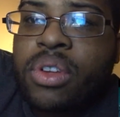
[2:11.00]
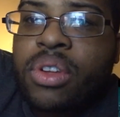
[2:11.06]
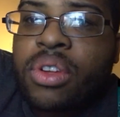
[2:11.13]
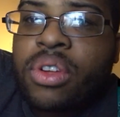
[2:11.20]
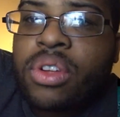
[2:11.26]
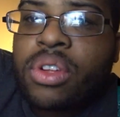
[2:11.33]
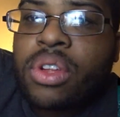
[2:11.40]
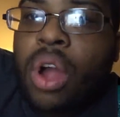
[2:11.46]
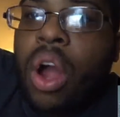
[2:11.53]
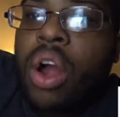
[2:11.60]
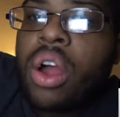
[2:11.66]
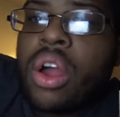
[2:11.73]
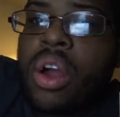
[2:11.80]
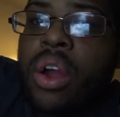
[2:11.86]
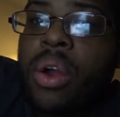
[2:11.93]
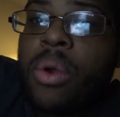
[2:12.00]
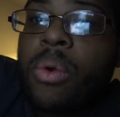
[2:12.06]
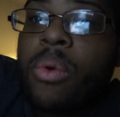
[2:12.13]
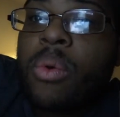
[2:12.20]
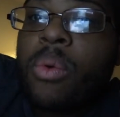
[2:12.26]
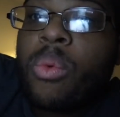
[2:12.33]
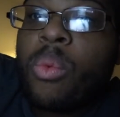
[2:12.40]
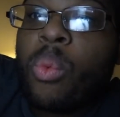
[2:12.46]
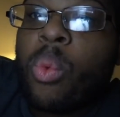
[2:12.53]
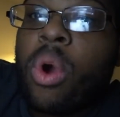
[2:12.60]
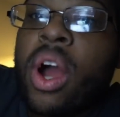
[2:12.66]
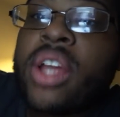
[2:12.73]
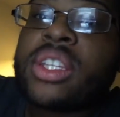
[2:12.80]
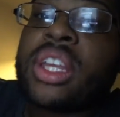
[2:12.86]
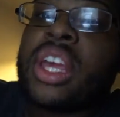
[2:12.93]
I wouldn't thought I would have got this. Far.
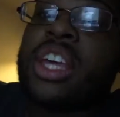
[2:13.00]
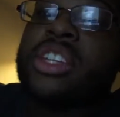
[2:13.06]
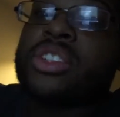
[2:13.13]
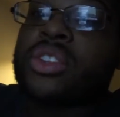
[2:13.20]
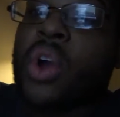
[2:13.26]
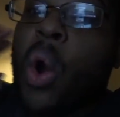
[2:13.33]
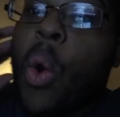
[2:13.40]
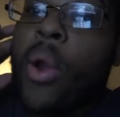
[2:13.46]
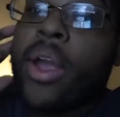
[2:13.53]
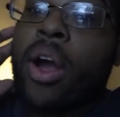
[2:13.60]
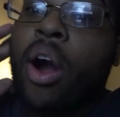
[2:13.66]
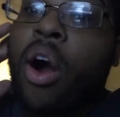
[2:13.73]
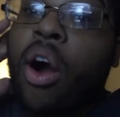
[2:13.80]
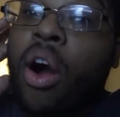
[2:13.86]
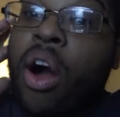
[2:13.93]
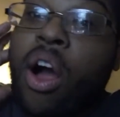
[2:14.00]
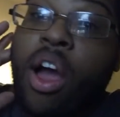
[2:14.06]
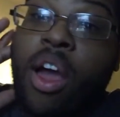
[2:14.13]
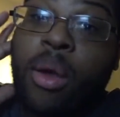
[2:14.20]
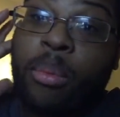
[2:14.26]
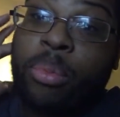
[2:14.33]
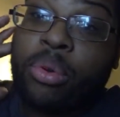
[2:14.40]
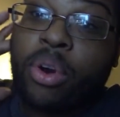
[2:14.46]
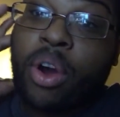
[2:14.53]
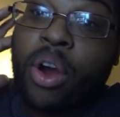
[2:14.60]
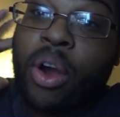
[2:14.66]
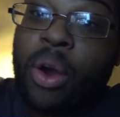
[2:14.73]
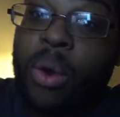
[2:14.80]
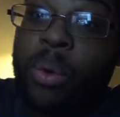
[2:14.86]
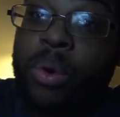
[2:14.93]
What is going on,
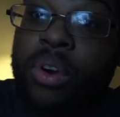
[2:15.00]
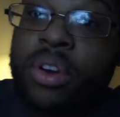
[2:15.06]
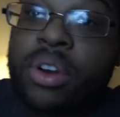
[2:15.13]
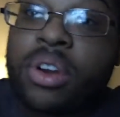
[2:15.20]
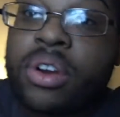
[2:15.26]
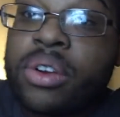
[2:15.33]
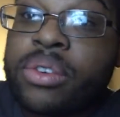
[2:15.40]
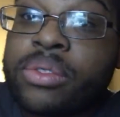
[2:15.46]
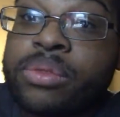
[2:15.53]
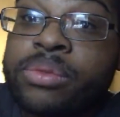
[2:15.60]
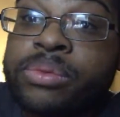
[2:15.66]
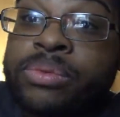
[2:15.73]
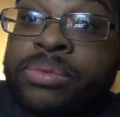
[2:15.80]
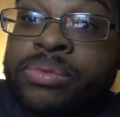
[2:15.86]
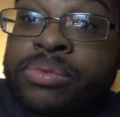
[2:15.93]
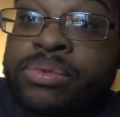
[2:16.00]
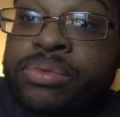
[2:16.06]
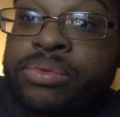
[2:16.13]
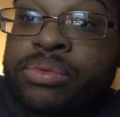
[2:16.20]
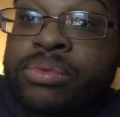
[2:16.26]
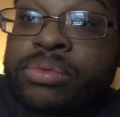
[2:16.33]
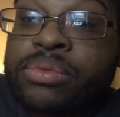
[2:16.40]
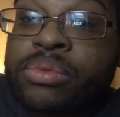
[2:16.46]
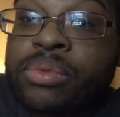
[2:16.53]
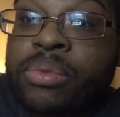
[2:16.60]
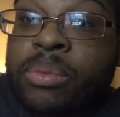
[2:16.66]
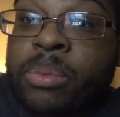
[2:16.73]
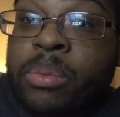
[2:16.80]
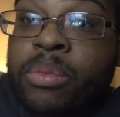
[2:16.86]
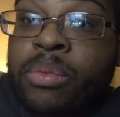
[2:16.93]
bro? How can you possibly
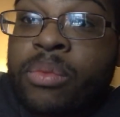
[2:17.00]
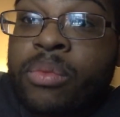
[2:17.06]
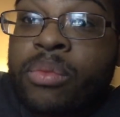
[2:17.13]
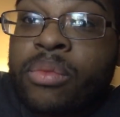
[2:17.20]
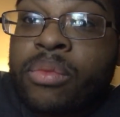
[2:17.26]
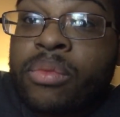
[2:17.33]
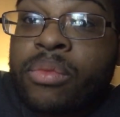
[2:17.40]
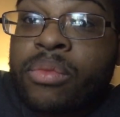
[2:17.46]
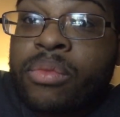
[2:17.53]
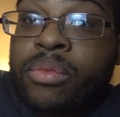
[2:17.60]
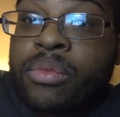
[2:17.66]
know what he's becoming?